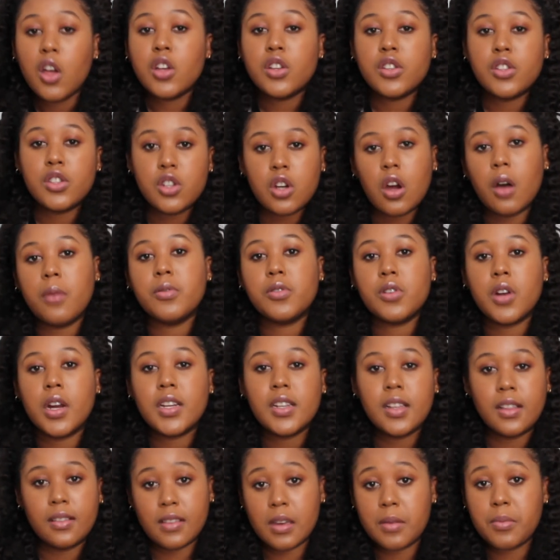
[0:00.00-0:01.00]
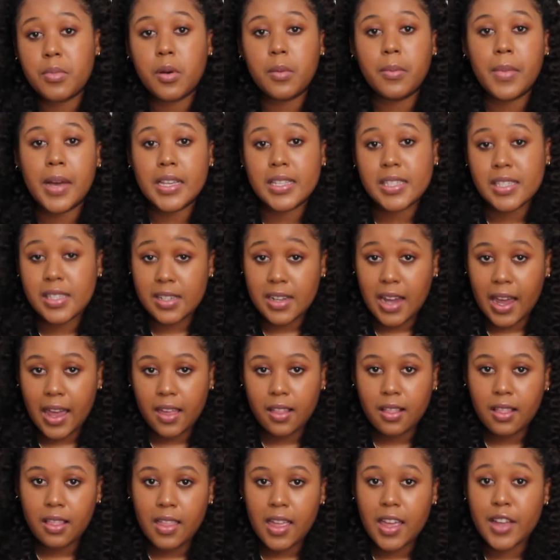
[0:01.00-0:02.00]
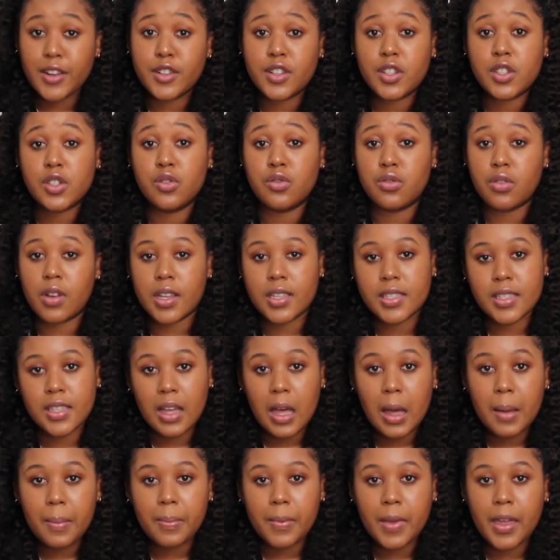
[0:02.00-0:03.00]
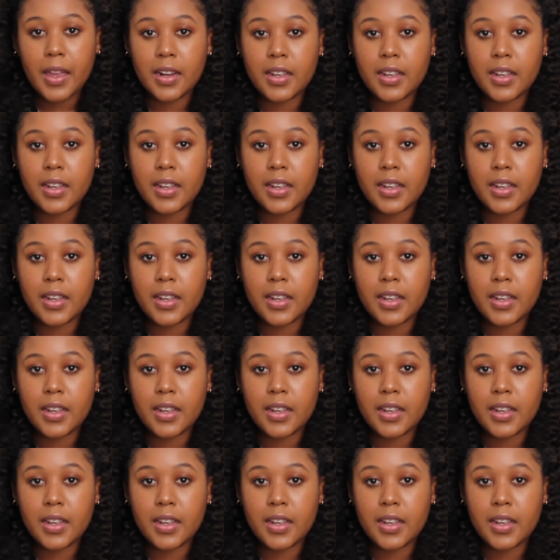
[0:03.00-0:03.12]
stop trying to label my style and just dress up,